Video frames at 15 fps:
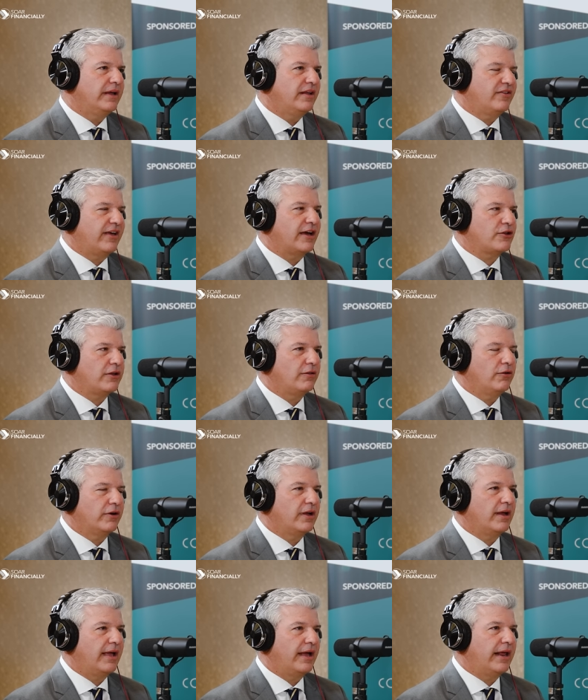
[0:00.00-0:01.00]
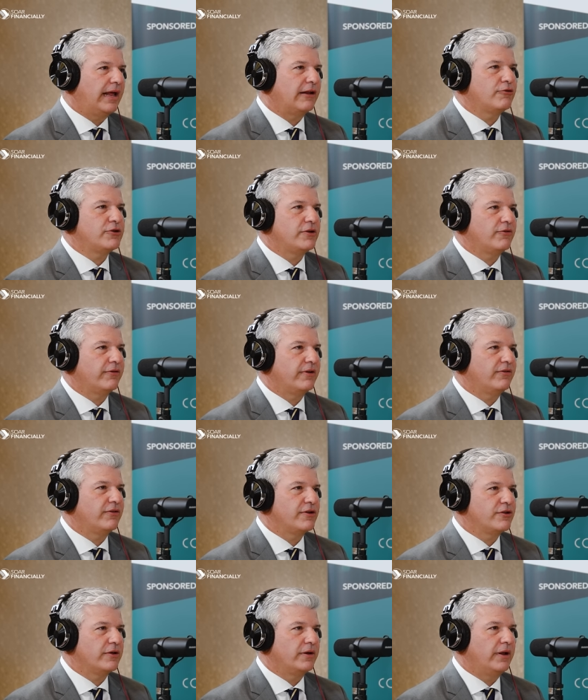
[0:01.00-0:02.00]
It's actually looking at energy
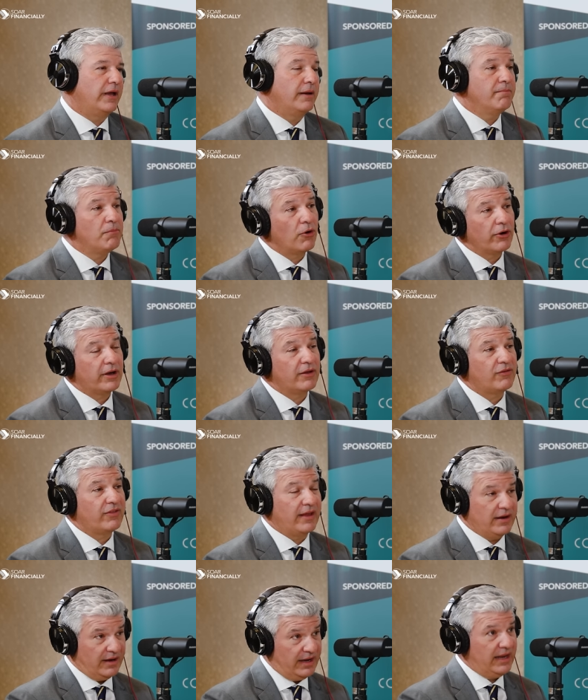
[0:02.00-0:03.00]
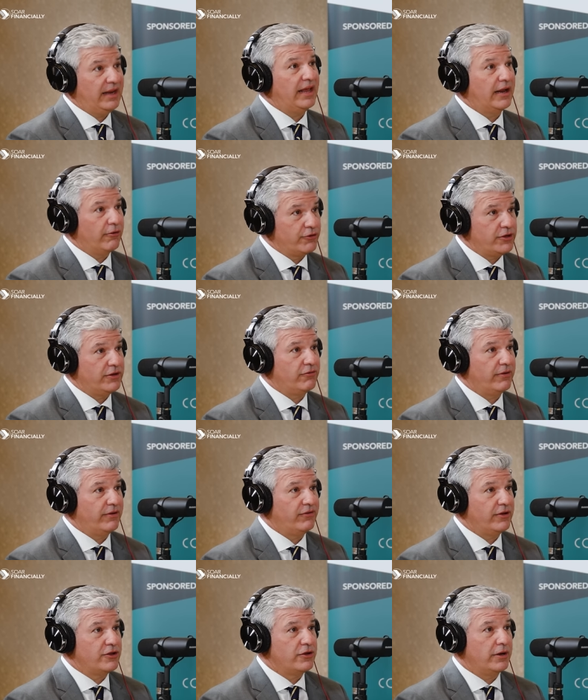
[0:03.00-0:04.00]
transition in markets that need energy
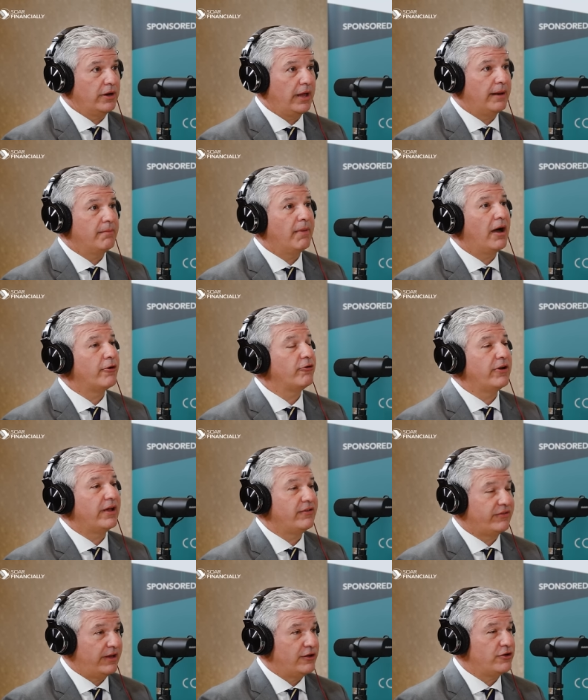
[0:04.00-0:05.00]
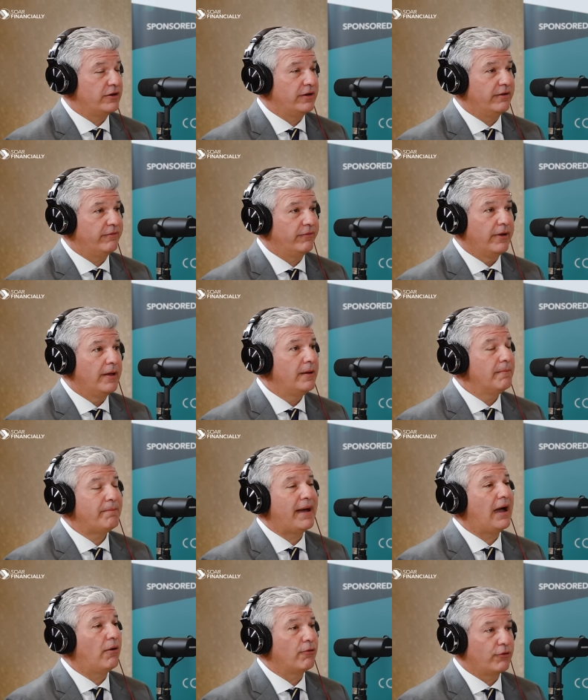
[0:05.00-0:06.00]
transition and modernization of
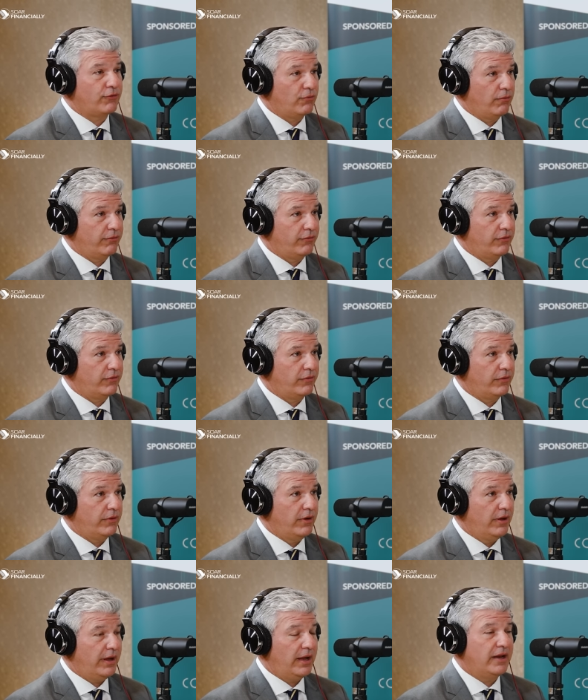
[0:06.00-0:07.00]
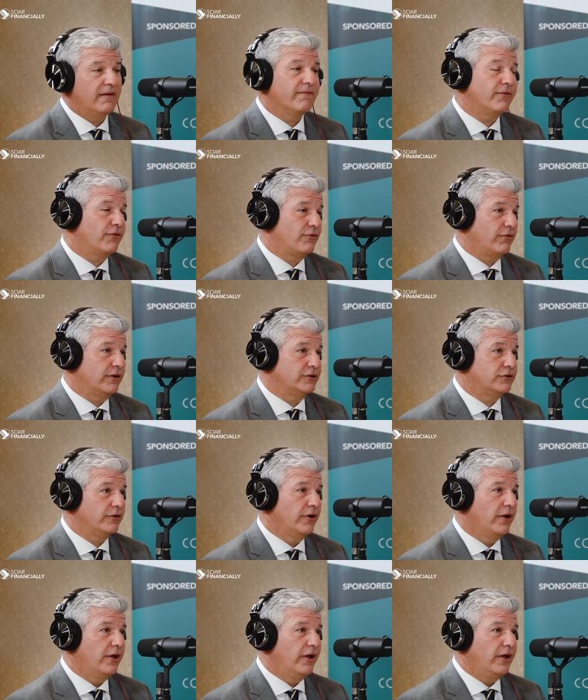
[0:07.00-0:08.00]
power sources and
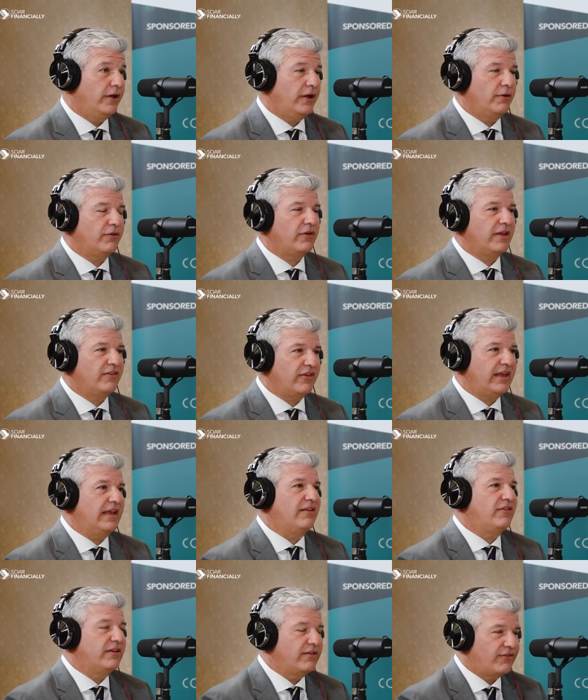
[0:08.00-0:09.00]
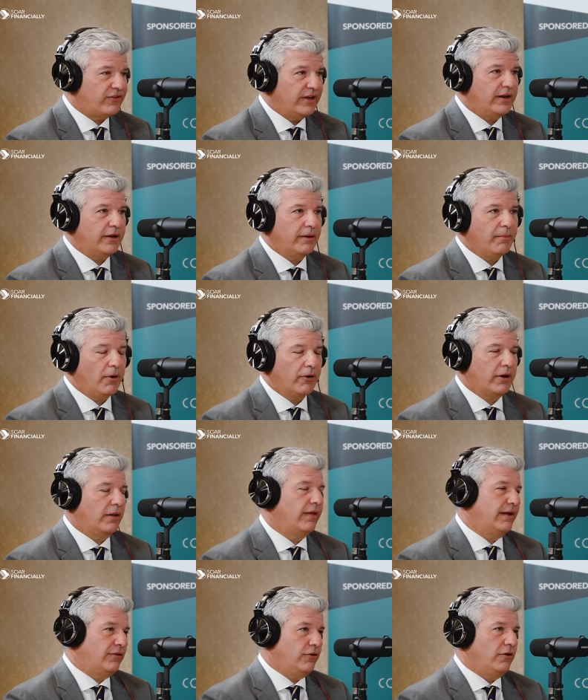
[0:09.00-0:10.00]
infrastructure. You know, it's easy to sit in a
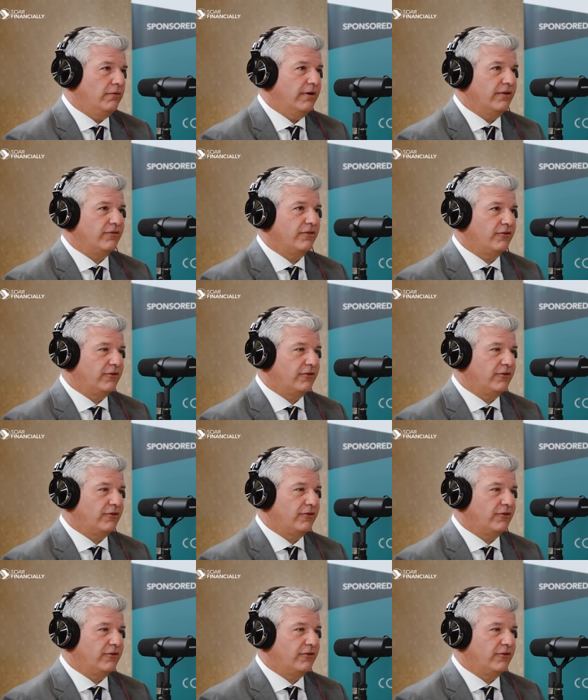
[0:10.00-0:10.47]
market like the U.S.